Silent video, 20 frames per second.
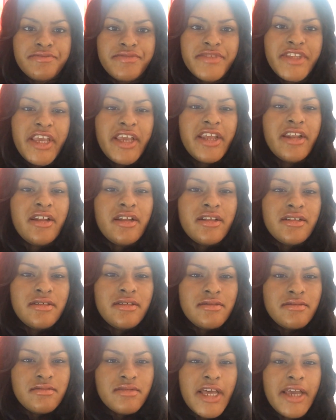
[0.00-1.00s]
the end of,
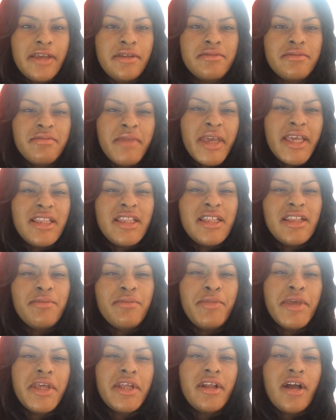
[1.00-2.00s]
like, mainly
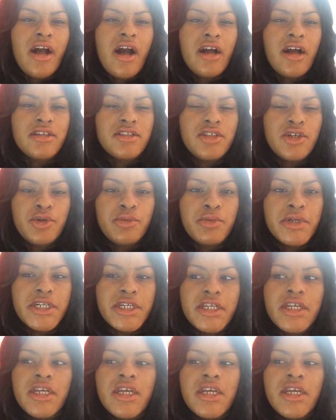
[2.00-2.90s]
mid-October,